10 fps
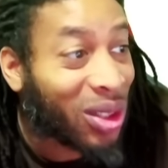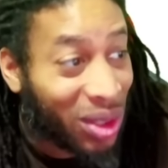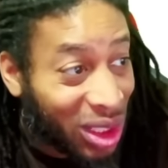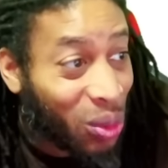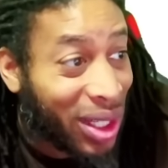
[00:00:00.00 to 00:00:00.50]

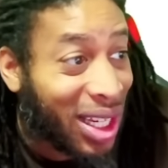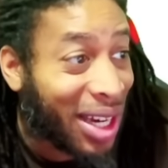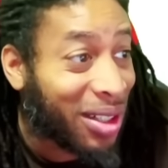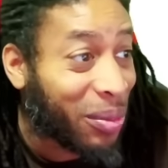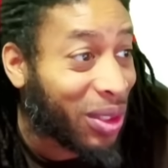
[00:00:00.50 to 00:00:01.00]
this is where he got
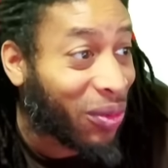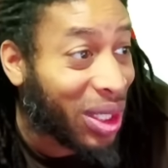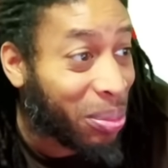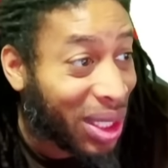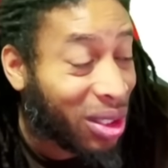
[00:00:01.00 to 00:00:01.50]
into
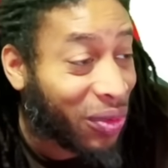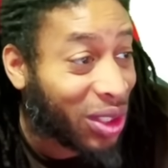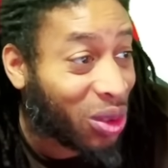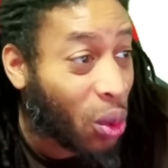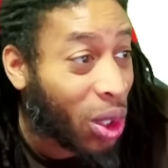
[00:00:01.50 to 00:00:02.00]
being
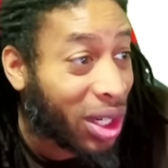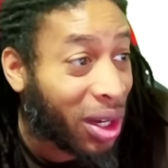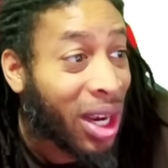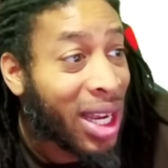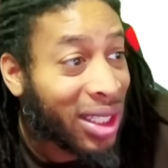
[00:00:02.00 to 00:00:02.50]
defensive
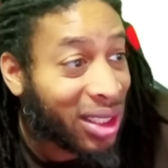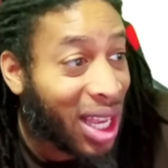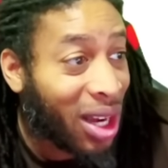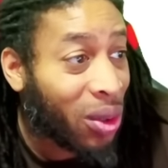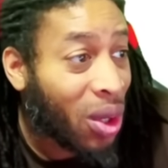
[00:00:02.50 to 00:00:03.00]
coordinator.
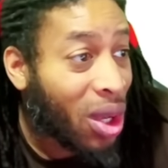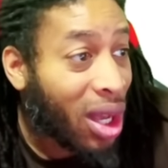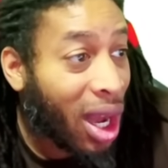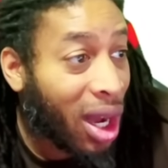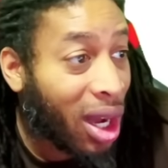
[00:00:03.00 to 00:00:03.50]
Seattle
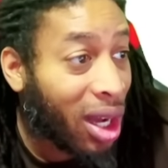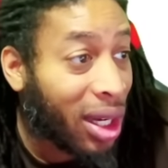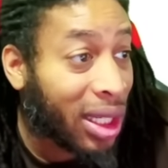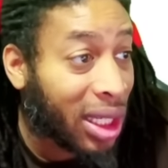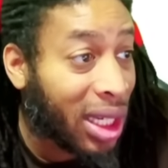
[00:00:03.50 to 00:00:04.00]

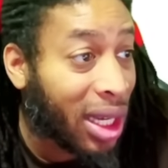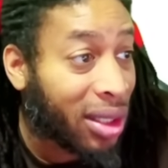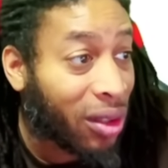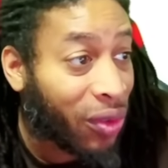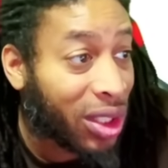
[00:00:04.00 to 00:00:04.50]
again
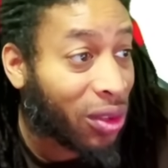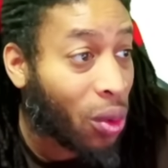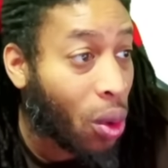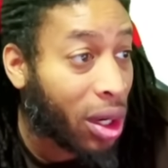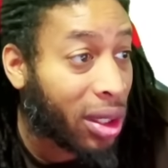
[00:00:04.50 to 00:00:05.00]
defensive
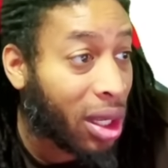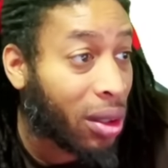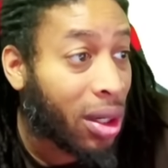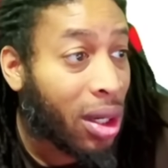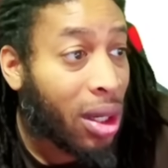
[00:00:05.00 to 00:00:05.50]

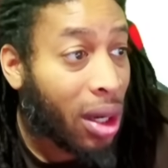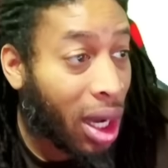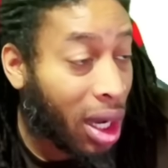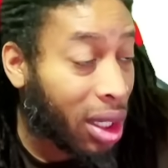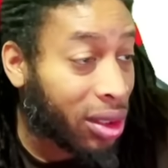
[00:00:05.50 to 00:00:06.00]
coordinator
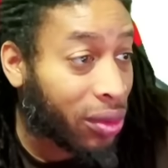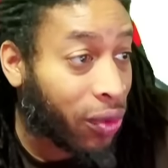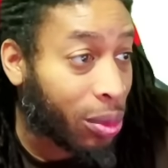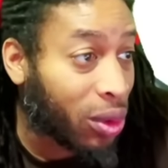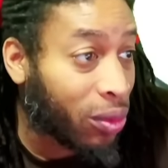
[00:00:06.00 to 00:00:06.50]

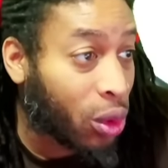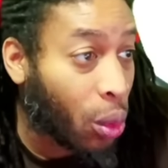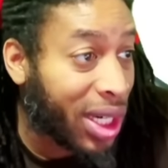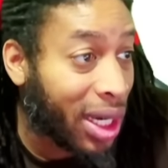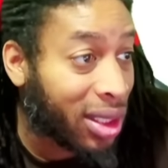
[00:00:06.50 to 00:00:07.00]
from
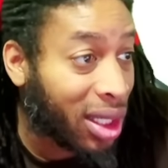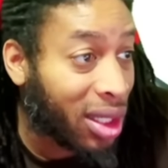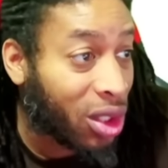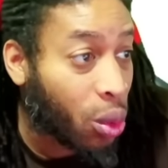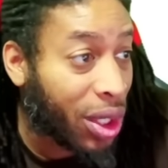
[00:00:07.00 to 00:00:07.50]

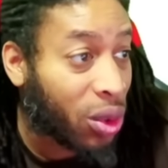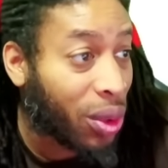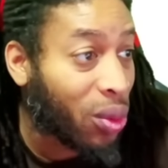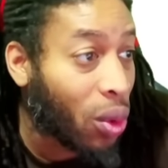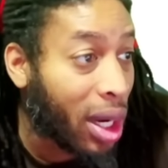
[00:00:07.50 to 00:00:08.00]
2018 to
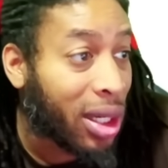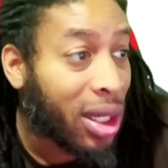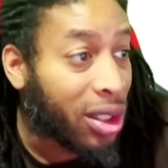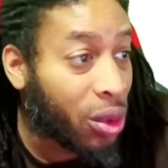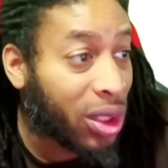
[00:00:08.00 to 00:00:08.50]
2021.
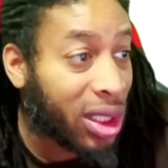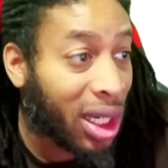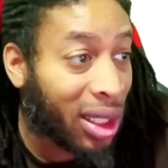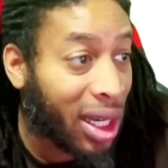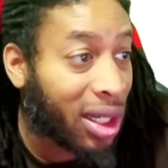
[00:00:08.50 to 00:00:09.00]

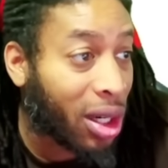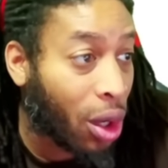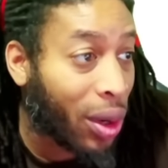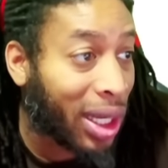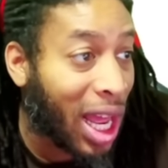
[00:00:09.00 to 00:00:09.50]
UCLA
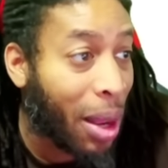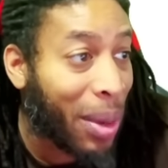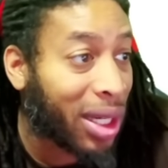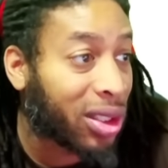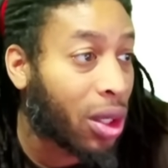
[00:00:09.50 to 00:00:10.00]
current
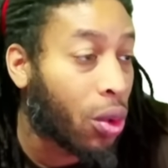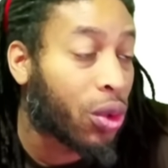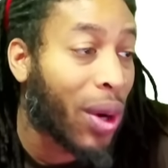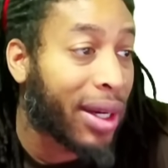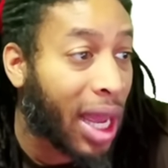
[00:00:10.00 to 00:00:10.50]
linebackers coach
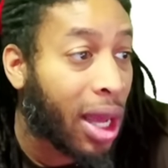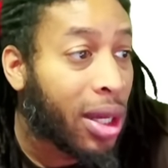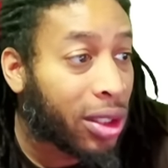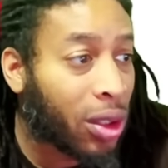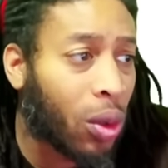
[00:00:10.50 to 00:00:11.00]
right now.
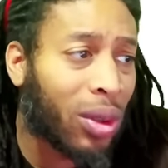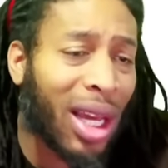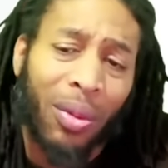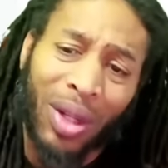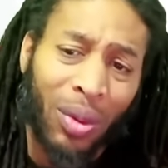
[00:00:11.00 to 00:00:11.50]
So
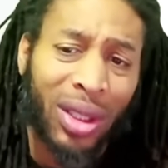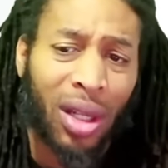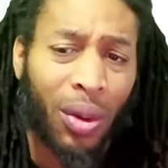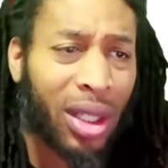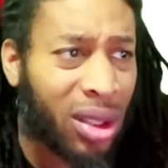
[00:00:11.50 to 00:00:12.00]
like we
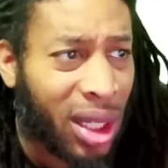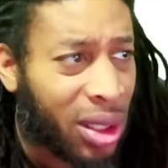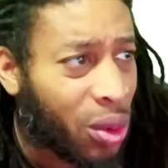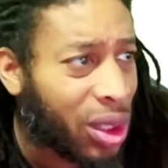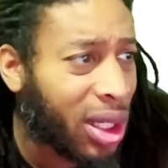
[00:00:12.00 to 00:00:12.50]
saw what the
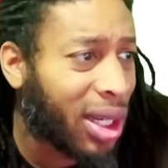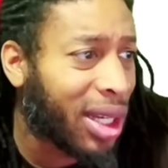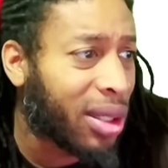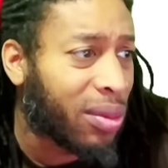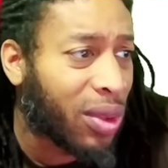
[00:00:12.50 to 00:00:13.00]

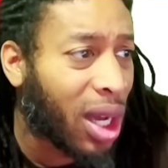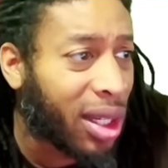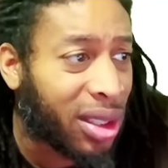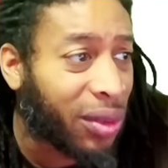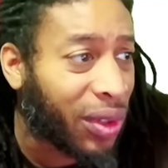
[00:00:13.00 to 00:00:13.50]
UCLA
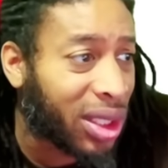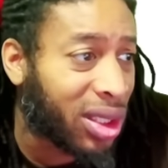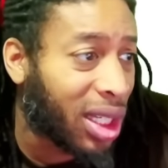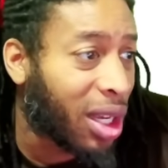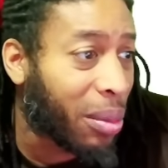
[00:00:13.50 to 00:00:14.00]
defense
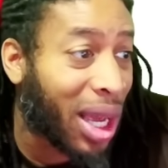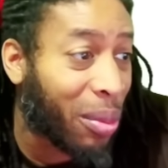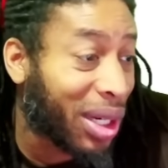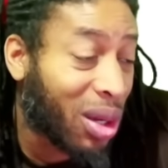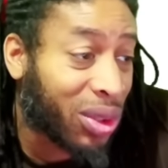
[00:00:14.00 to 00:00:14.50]
did, man. I
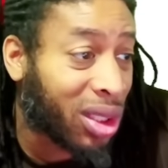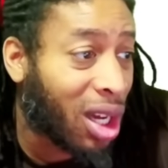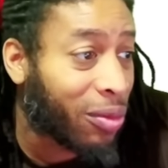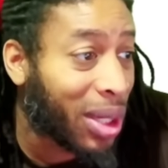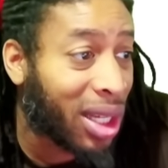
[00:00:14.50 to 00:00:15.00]
mean, it was
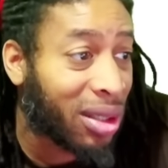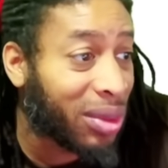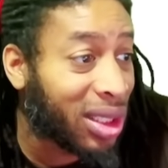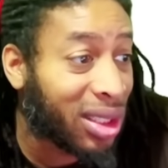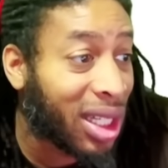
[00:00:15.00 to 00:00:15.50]
tough, man.
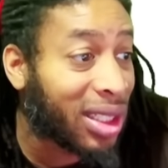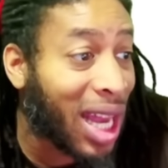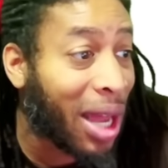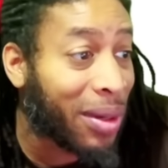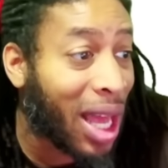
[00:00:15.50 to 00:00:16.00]
There's
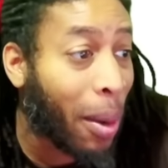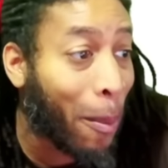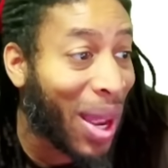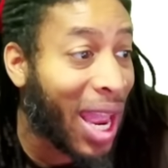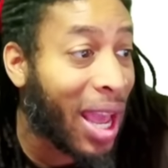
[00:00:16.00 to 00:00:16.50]
not a
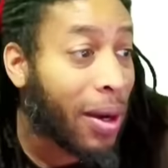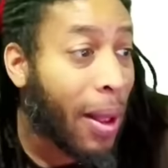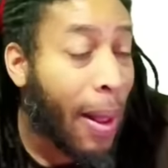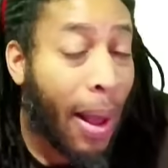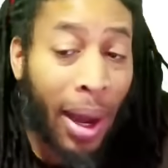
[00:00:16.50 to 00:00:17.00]
bad
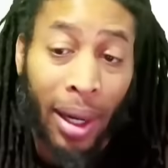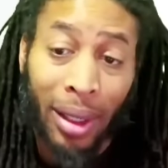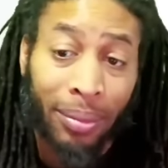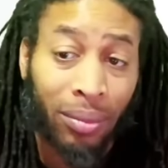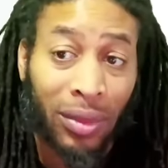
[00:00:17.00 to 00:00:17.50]

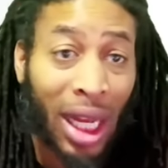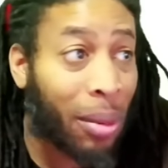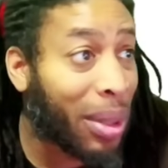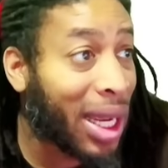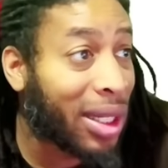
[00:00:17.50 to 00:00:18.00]

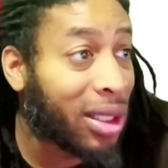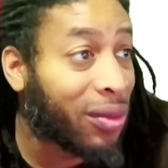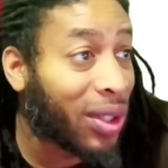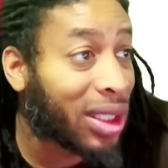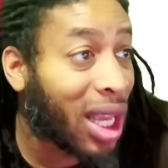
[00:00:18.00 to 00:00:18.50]

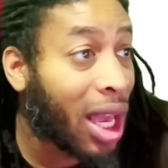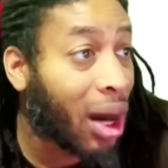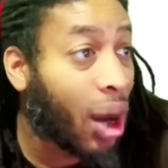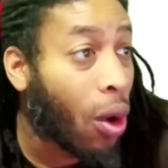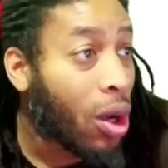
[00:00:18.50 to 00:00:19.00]
defense at
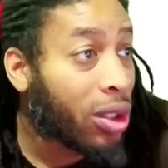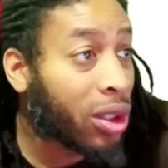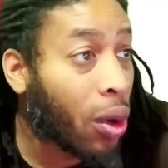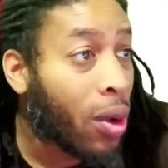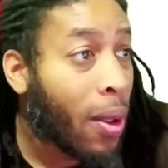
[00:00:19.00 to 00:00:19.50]
all.
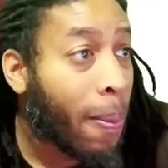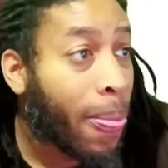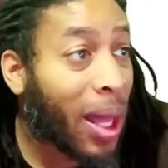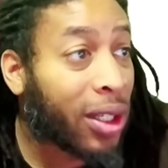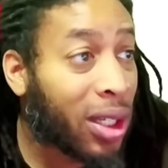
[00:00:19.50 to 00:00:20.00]
So
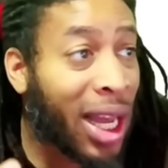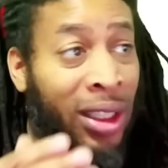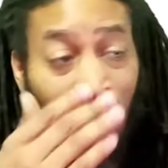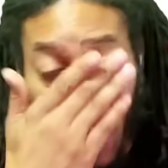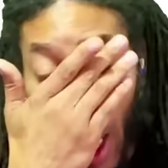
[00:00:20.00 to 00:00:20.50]
like, you got
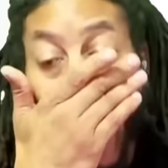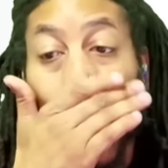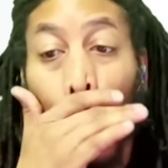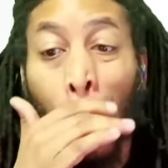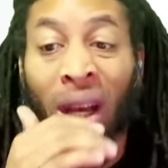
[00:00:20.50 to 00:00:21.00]
somebody
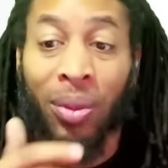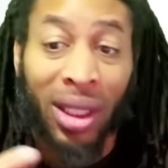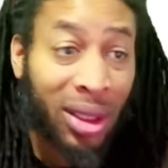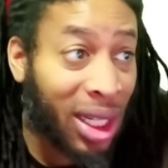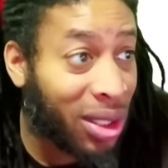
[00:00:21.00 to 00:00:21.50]
like him. They
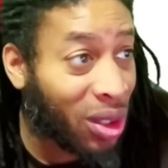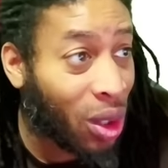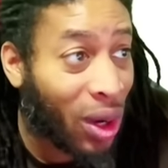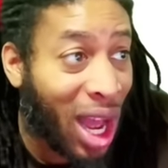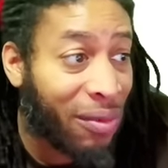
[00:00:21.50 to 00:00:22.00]
said, you
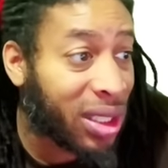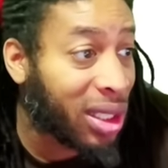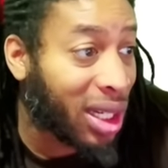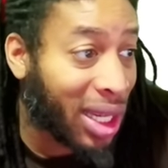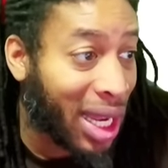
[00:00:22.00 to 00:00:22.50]
know, obviously
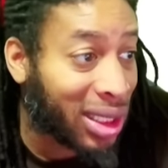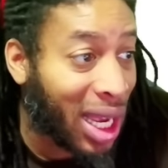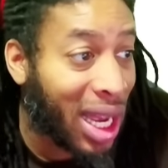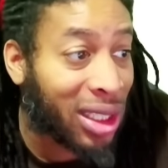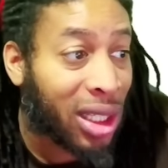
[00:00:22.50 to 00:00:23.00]
they got
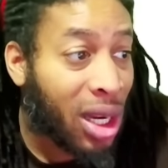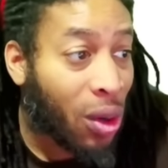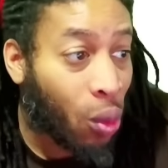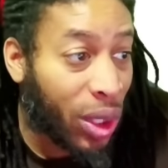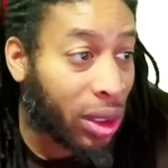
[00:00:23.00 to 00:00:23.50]
ties
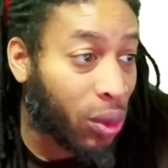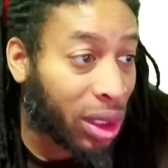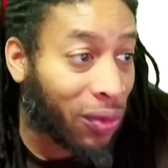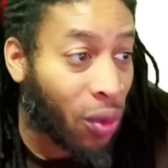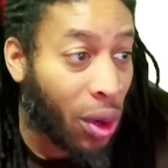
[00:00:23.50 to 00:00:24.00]
with
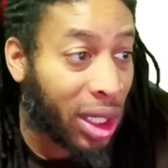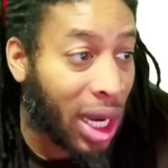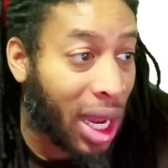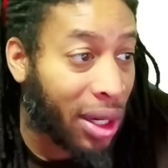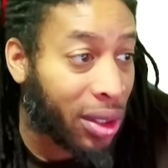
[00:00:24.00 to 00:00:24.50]
the
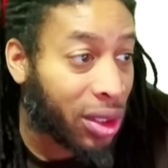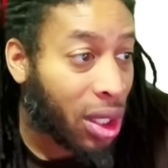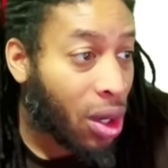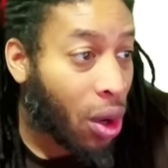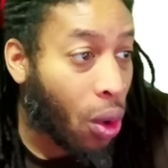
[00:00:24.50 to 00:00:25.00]
49ers
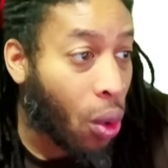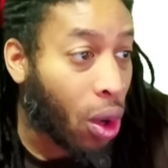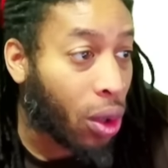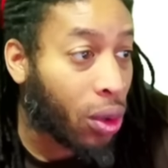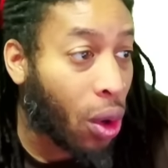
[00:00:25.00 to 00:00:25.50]

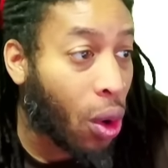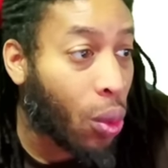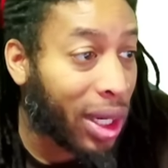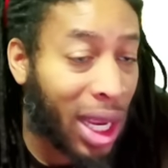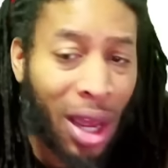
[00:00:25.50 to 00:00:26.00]
or
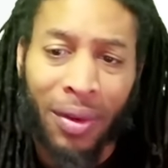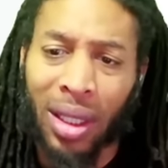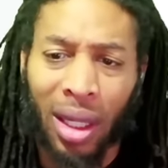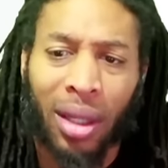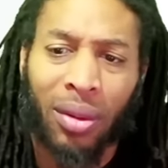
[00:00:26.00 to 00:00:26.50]
what have you. And
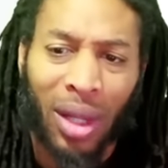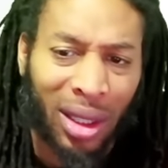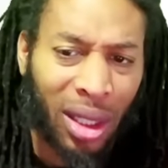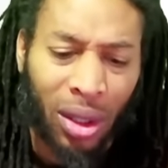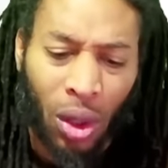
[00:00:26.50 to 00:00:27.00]
then I
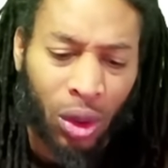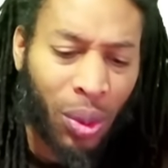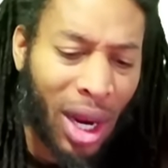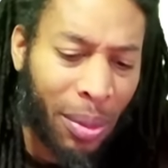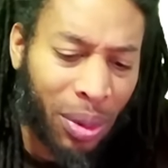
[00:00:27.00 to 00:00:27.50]
think Coach
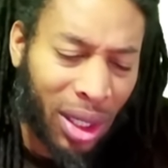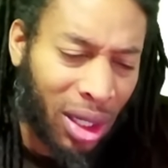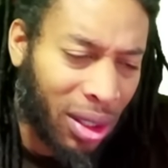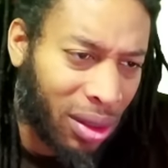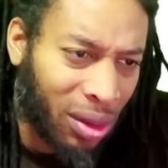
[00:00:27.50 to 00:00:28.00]
Prime
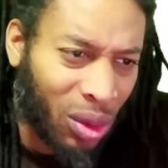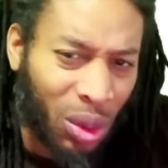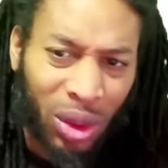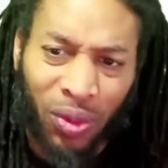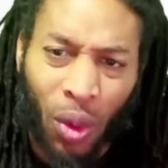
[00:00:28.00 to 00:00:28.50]
it
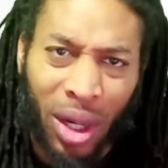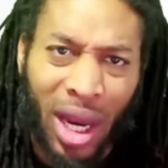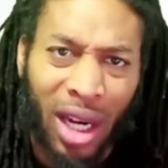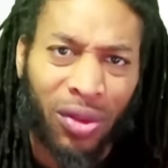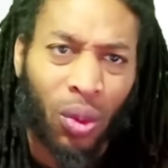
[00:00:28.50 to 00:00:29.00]
was
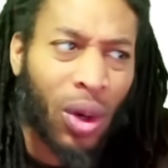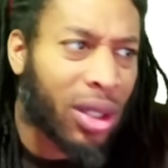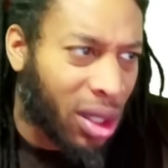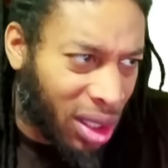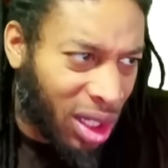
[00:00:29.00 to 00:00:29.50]
49ers for 1
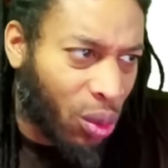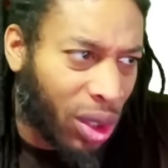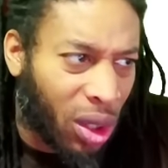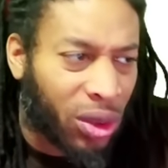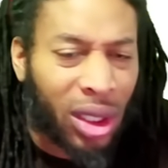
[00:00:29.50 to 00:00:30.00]
year. Then he
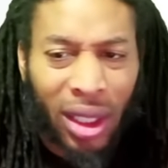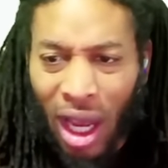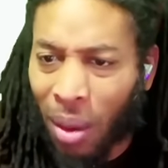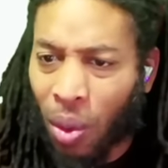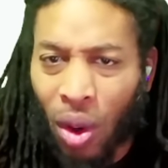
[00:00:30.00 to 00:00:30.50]
went on to the
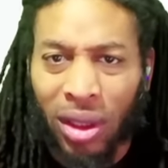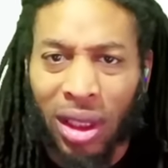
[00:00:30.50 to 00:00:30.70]
Cowboys and